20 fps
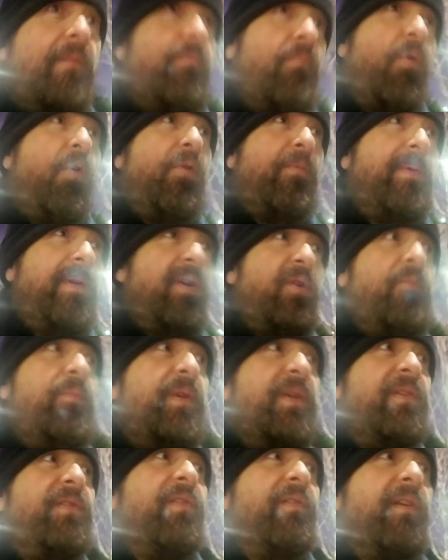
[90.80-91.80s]
morbid
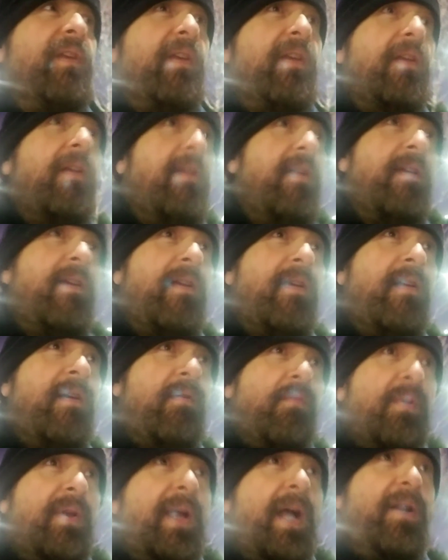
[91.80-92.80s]
obesity,
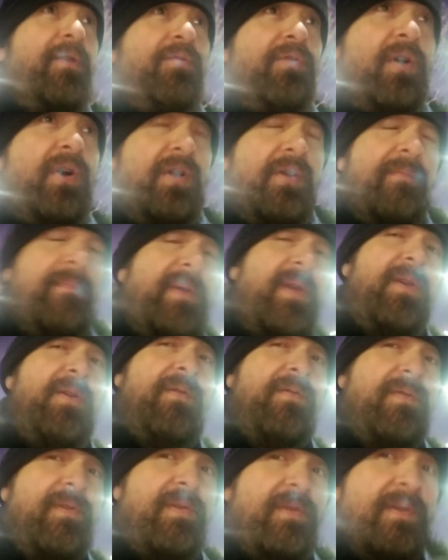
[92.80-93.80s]
we got drug
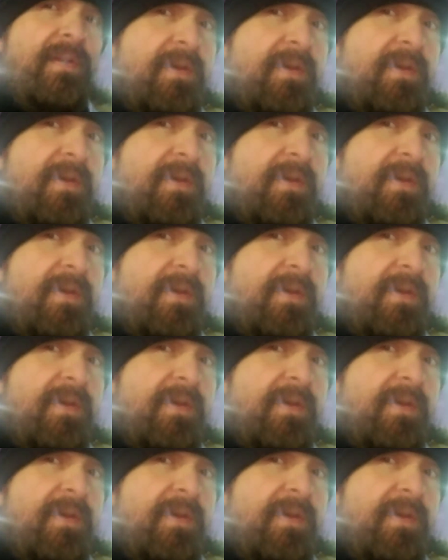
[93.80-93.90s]
abuse,